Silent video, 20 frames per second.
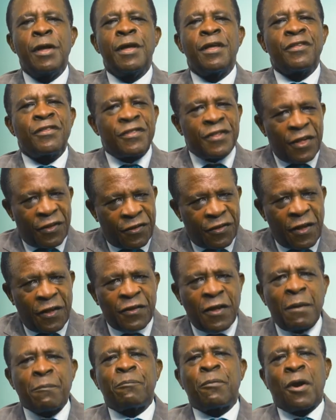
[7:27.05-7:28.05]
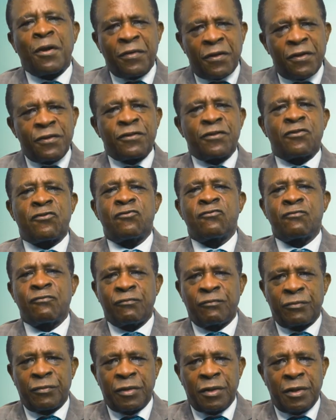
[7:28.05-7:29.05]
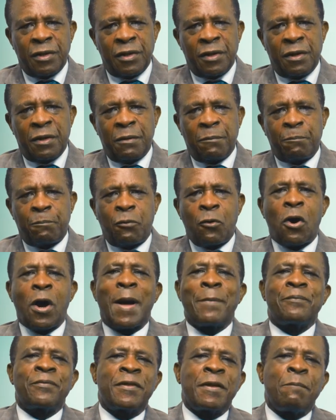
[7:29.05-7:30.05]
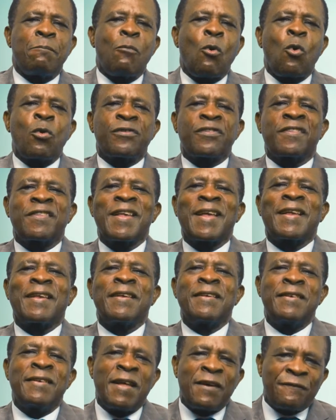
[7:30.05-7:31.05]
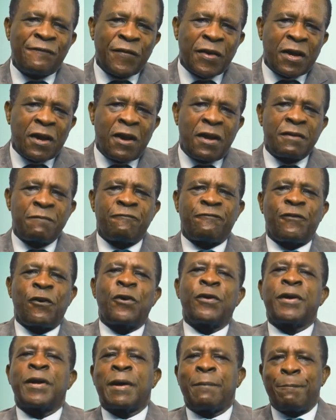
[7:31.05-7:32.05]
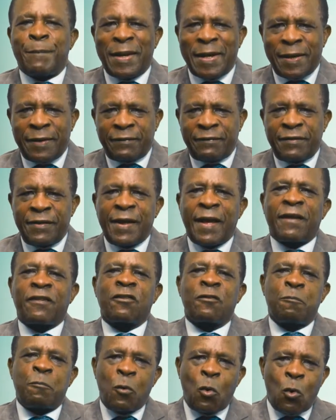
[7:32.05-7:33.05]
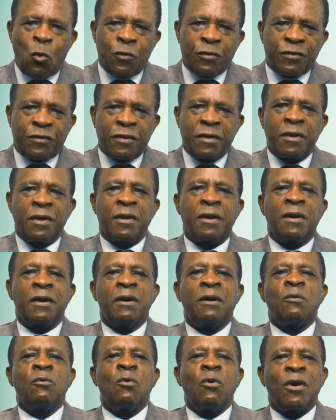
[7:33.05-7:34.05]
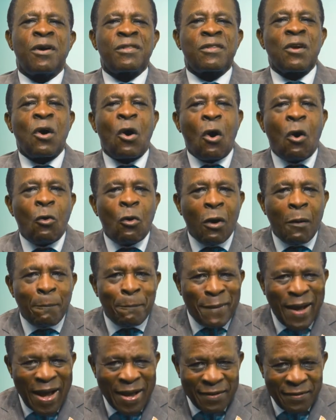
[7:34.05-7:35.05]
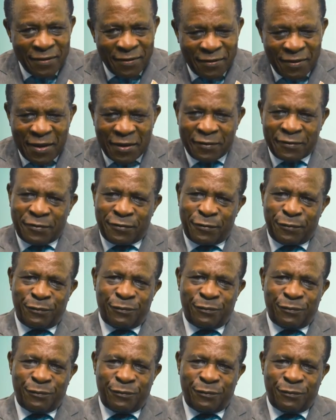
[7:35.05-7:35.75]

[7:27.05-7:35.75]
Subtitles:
Sisters and brothers, perhaps the most significant vulnerability exposed was our mindset.